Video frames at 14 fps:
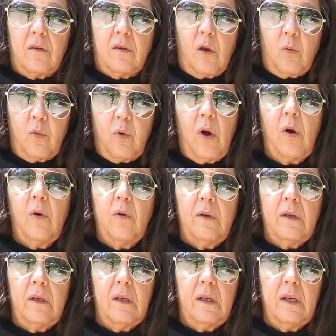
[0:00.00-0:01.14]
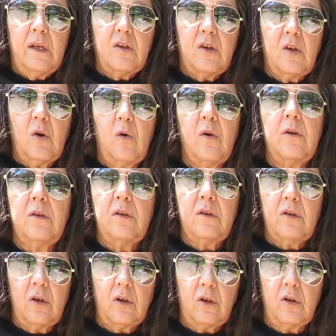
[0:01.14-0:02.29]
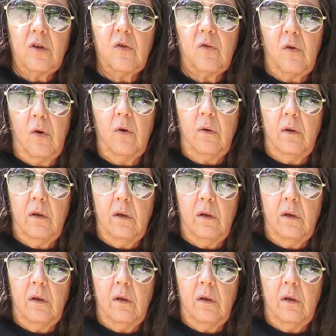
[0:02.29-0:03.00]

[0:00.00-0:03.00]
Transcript: The road is yours to control.